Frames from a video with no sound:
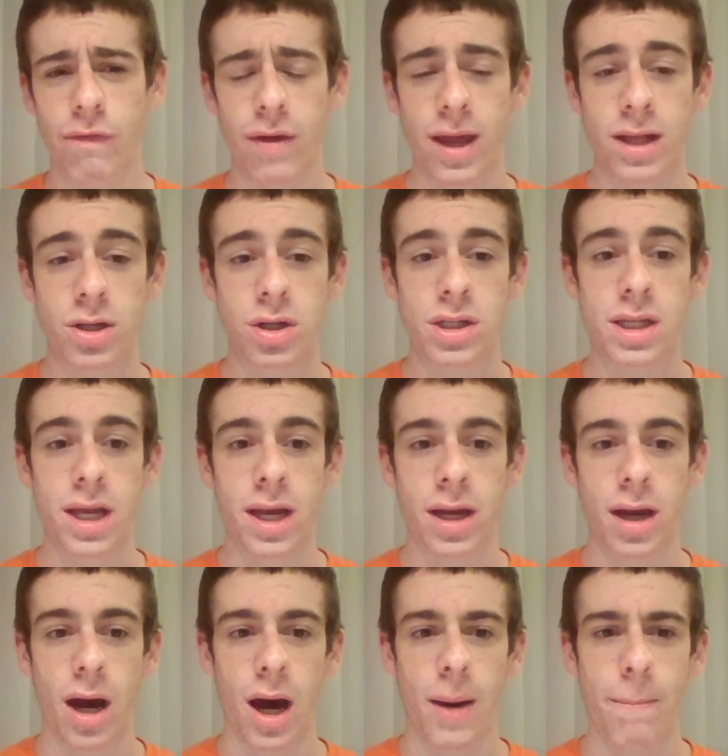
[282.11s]
interesting
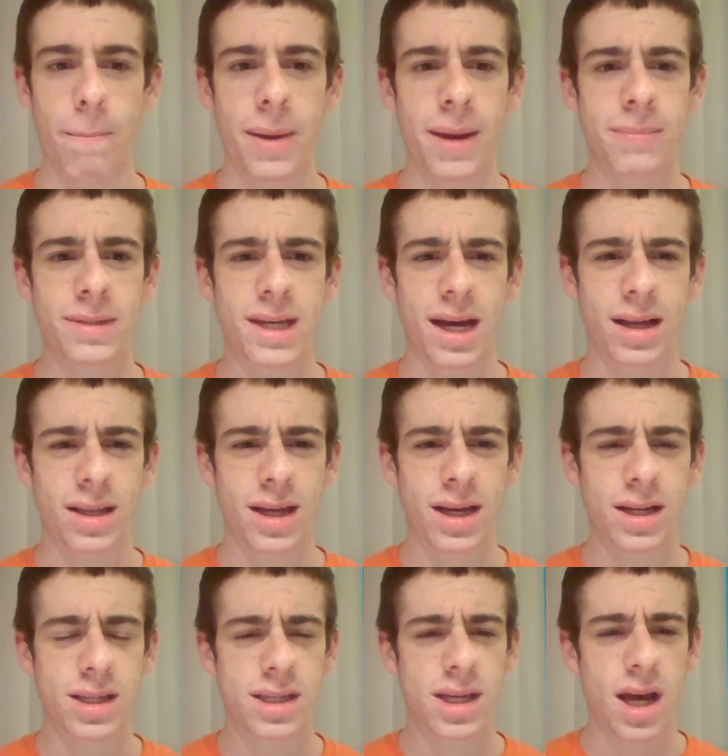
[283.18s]
beam
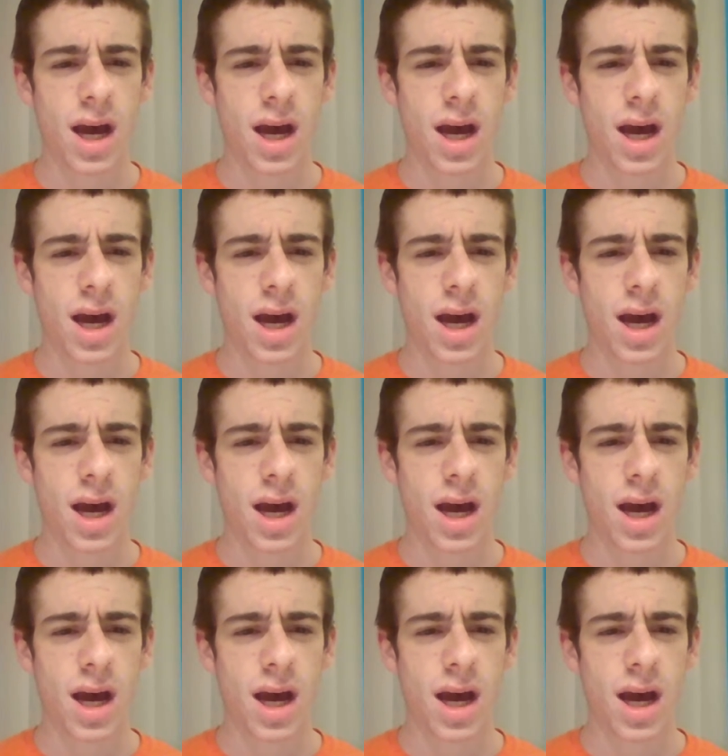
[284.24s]
techniques.